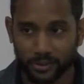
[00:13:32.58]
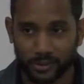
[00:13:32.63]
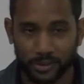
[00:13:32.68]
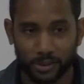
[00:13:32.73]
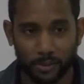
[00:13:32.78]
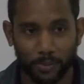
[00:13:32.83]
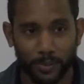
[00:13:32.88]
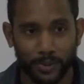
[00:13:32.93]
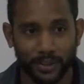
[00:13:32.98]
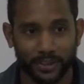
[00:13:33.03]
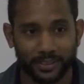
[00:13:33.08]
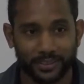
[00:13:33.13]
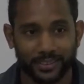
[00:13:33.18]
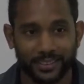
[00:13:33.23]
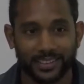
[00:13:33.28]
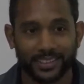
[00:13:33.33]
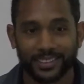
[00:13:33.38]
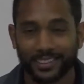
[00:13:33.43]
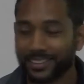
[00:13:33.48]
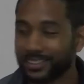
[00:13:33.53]
So
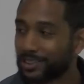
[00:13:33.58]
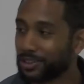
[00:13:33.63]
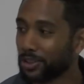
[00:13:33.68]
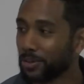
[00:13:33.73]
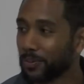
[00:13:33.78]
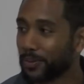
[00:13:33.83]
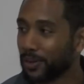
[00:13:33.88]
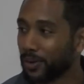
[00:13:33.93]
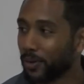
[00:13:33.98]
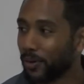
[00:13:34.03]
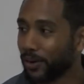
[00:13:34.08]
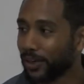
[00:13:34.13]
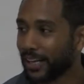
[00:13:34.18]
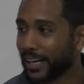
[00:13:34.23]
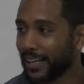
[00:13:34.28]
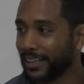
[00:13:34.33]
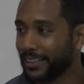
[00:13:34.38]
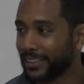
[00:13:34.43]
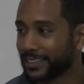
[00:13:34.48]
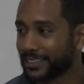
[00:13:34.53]
we all
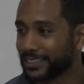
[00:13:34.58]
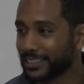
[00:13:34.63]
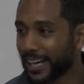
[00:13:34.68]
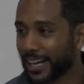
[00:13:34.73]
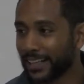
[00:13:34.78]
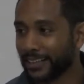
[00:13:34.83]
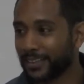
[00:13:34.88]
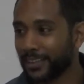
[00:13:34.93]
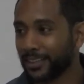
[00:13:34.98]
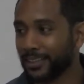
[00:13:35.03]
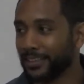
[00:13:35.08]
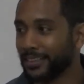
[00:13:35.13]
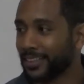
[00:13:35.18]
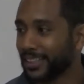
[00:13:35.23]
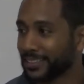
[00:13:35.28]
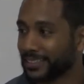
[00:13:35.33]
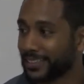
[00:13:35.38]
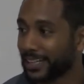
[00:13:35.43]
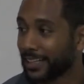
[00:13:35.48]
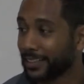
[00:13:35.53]
had a
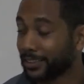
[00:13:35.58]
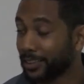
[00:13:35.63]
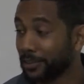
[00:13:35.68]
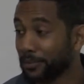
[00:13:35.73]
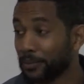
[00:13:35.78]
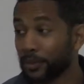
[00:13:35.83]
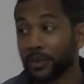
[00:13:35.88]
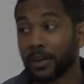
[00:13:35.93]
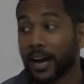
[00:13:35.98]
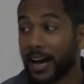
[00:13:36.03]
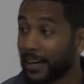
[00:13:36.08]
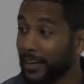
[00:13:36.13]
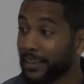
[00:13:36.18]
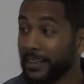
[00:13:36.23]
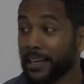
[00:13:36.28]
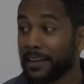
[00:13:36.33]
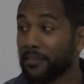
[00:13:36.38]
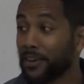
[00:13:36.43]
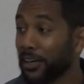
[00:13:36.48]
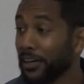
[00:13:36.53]
standard view. I
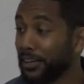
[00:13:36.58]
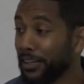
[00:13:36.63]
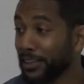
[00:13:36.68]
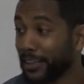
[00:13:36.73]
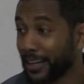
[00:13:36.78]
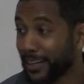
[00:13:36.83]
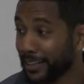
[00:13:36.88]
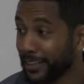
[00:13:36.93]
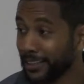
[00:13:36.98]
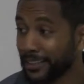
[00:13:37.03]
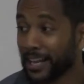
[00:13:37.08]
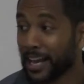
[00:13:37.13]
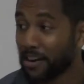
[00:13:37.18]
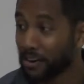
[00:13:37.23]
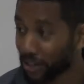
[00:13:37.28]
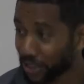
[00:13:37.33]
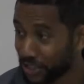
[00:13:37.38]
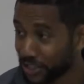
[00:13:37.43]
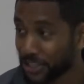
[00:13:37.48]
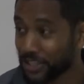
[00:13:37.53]
didn't give any
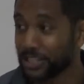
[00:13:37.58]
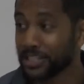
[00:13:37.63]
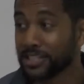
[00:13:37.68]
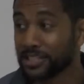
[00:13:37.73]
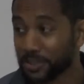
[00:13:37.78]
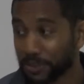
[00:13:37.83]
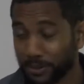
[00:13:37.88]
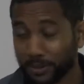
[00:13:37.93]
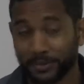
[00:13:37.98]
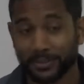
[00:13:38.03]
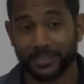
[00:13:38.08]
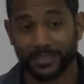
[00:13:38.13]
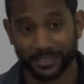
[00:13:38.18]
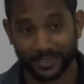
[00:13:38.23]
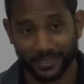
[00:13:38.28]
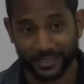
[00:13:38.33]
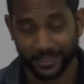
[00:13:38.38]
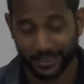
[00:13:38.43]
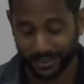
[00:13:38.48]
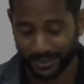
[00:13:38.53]
direction, so
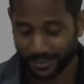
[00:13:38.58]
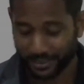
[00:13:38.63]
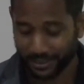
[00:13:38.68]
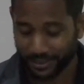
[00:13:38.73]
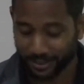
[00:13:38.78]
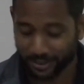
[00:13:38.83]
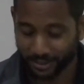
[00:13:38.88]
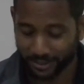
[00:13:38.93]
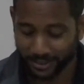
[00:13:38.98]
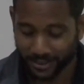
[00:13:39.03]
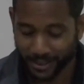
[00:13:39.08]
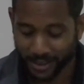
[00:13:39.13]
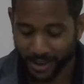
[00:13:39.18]
you know.